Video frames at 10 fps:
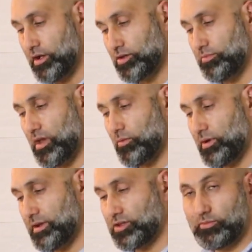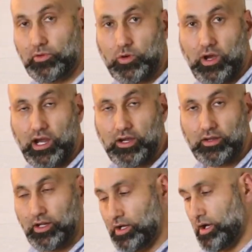You may want it to be
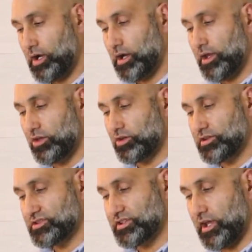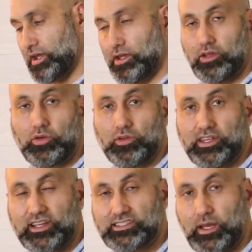required uh, you can say you
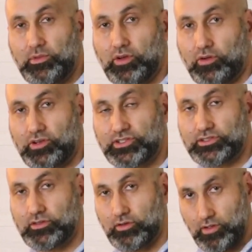only accept donors